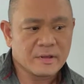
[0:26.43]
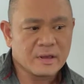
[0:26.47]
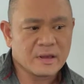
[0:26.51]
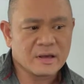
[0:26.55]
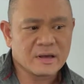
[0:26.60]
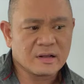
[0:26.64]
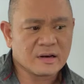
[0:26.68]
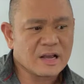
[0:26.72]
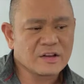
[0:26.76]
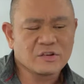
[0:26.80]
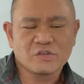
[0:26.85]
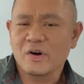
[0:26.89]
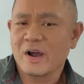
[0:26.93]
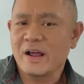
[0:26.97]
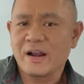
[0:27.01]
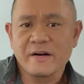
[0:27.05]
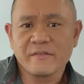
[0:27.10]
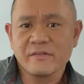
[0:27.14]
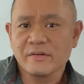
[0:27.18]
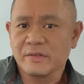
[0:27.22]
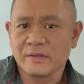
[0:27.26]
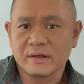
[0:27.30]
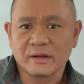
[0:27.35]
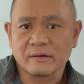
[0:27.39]
And I tried
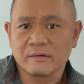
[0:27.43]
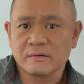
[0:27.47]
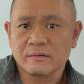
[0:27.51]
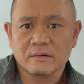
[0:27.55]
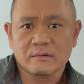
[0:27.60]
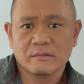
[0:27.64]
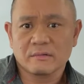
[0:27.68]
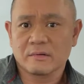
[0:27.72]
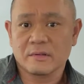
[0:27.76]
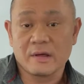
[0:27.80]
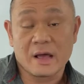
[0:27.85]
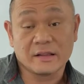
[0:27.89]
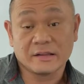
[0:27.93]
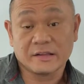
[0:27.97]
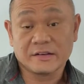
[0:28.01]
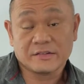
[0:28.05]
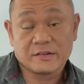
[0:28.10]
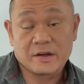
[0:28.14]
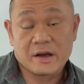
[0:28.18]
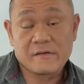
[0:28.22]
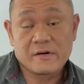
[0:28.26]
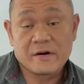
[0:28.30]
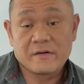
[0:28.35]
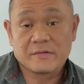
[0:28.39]
everything, at
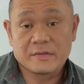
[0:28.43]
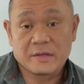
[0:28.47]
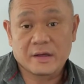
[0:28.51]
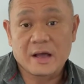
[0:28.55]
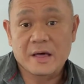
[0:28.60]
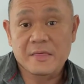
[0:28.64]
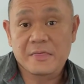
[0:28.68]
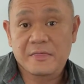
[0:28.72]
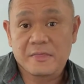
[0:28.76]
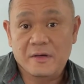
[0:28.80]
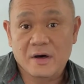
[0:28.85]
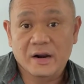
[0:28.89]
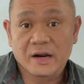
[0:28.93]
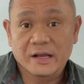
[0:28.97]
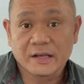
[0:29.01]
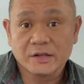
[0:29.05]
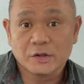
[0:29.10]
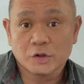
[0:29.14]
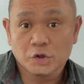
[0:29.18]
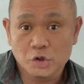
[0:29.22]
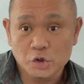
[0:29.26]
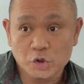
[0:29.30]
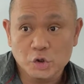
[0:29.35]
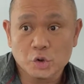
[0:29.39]
least everything I thought I
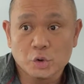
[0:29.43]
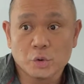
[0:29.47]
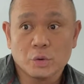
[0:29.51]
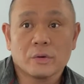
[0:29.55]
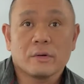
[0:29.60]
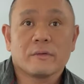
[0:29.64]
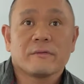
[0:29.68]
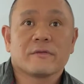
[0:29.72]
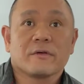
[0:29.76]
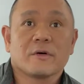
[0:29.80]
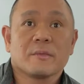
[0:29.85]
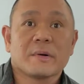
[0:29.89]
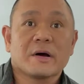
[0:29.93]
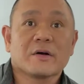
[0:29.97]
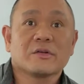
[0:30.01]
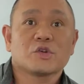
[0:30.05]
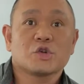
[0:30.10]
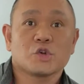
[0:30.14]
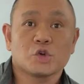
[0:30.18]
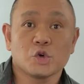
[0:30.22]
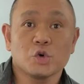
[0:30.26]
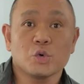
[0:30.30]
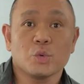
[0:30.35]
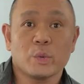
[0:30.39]
could do, for
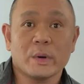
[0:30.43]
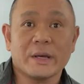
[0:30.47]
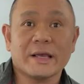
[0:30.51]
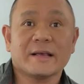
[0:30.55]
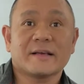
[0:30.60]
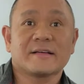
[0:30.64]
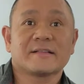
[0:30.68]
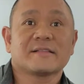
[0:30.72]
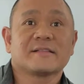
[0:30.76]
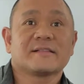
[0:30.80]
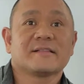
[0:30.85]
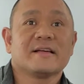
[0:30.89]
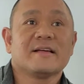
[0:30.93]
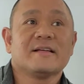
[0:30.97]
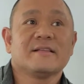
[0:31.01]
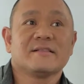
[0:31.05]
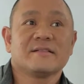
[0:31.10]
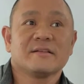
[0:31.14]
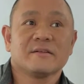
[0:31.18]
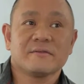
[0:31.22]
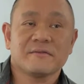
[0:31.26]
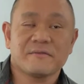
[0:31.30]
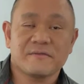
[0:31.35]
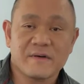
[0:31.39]
about 2 weeks
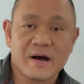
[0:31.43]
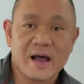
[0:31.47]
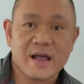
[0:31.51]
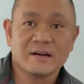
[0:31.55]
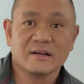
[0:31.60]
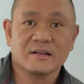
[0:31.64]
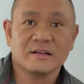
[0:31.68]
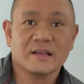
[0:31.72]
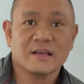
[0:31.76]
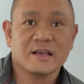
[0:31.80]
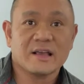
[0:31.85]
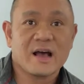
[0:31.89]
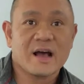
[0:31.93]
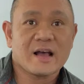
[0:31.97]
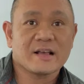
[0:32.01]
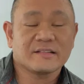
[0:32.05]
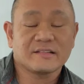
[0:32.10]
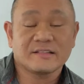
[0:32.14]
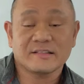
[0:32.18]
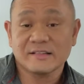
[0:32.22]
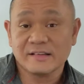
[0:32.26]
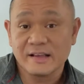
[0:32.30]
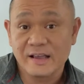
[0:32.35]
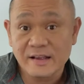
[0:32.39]
until finally I
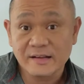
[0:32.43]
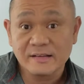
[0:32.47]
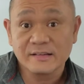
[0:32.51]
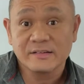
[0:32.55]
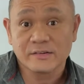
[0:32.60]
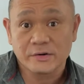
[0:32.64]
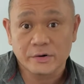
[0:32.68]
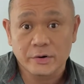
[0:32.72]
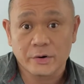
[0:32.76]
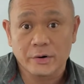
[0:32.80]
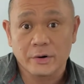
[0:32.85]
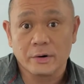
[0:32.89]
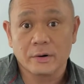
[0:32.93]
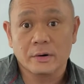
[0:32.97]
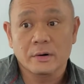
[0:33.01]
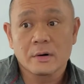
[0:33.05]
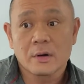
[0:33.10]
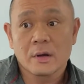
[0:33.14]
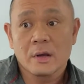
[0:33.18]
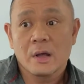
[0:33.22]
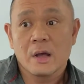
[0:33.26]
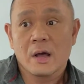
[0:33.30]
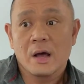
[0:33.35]
said to her,